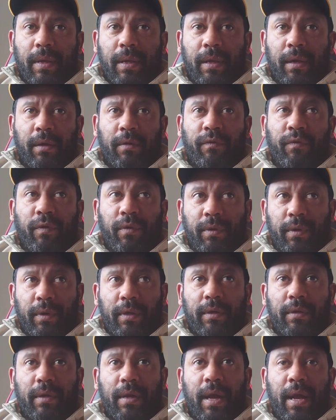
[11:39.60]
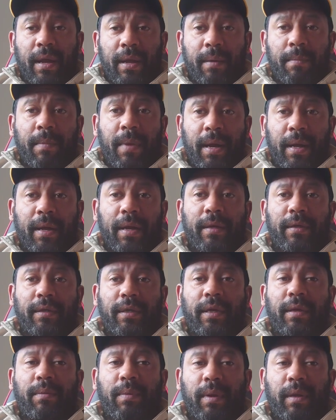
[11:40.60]
He'll avoid, in my eyes,
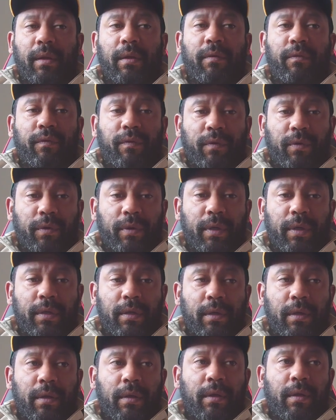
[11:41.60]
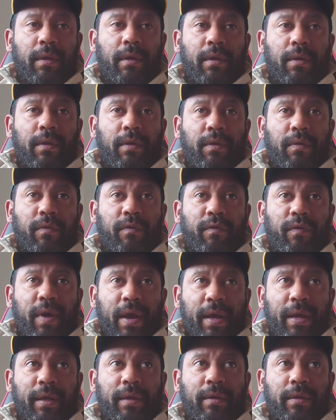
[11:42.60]
he will avoid
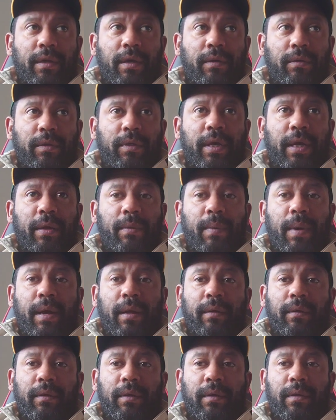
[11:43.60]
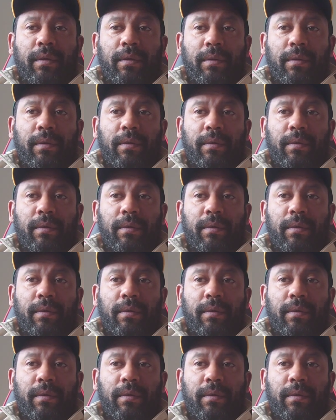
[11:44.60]
fighting Deontay Wilder.